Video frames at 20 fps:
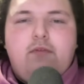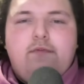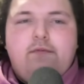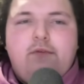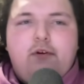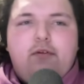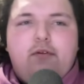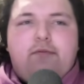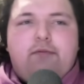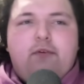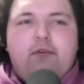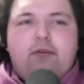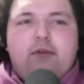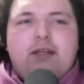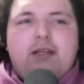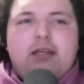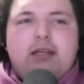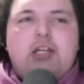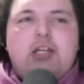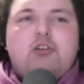for
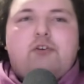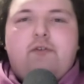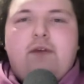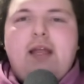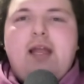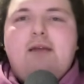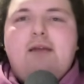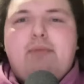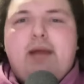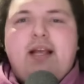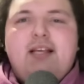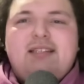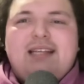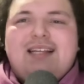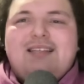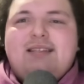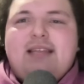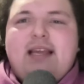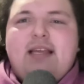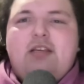each fan base,
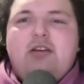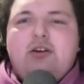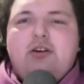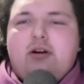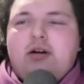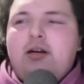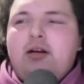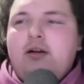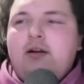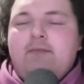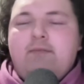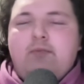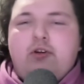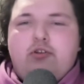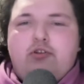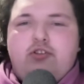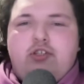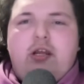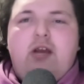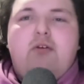that's like your
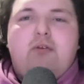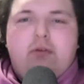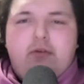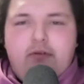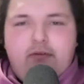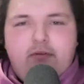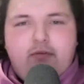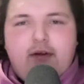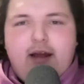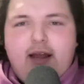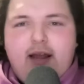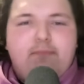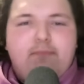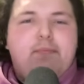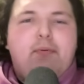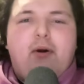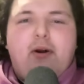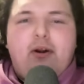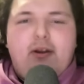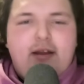general, right?
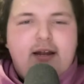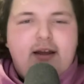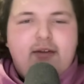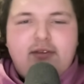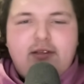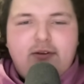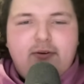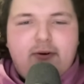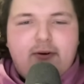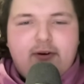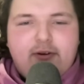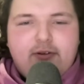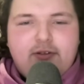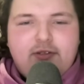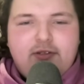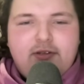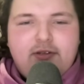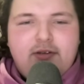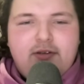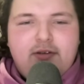Barking out the
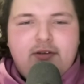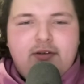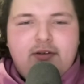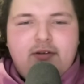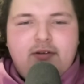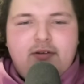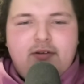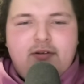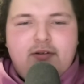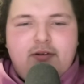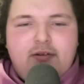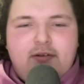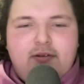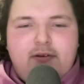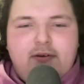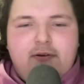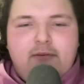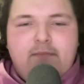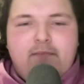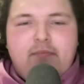orders.
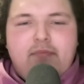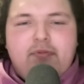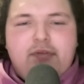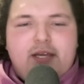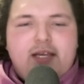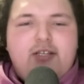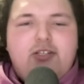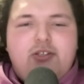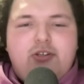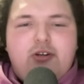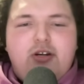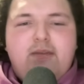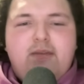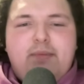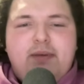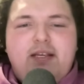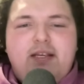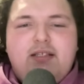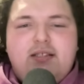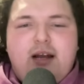This
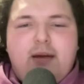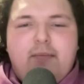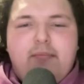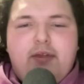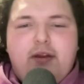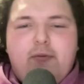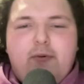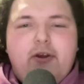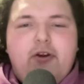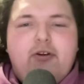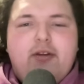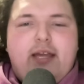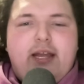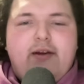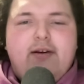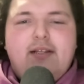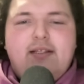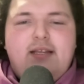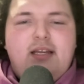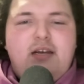could be something where you're
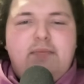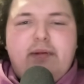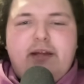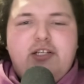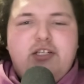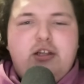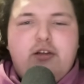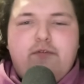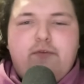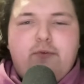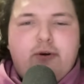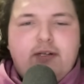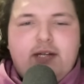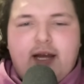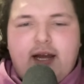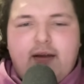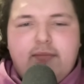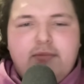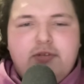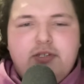guaranteed to play each other four
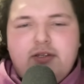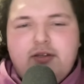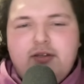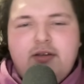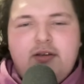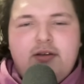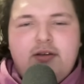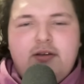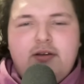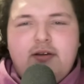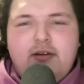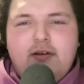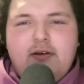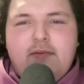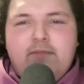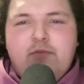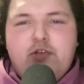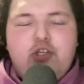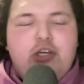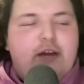times.
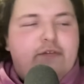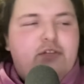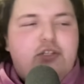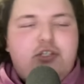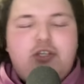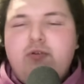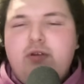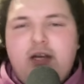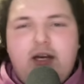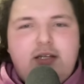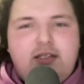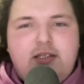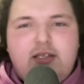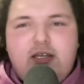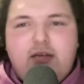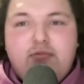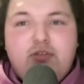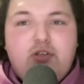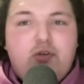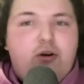You have two young
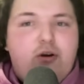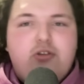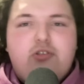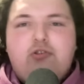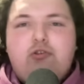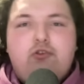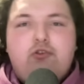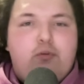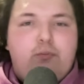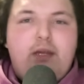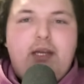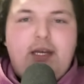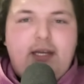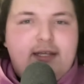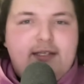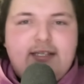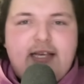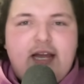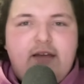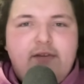teams who are social
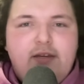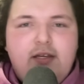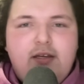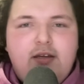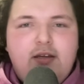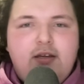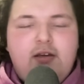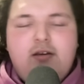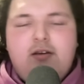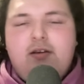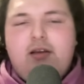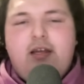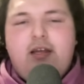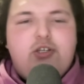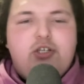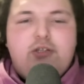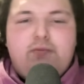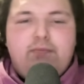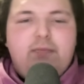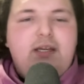media savvy and
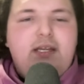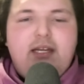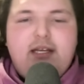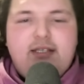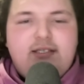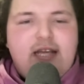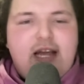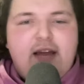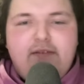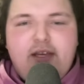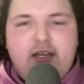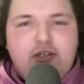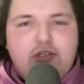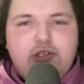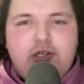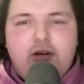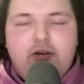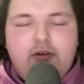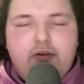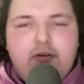just media savvy in
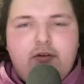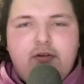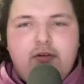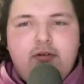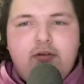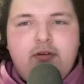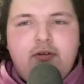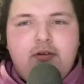general.